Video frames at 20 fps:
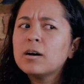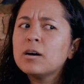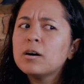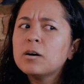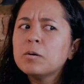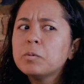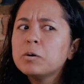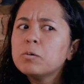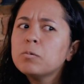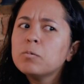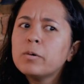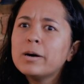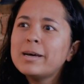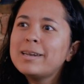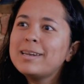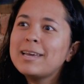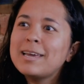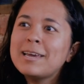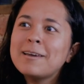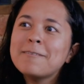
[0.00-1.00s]
oh, but what
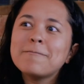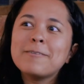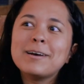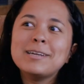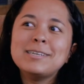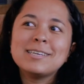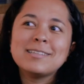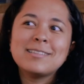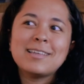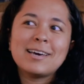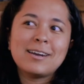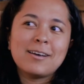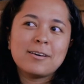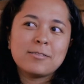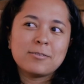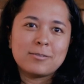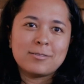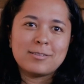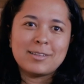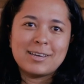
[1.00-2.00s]
if I did that
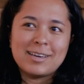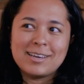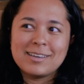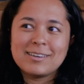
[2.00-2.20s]
other thing?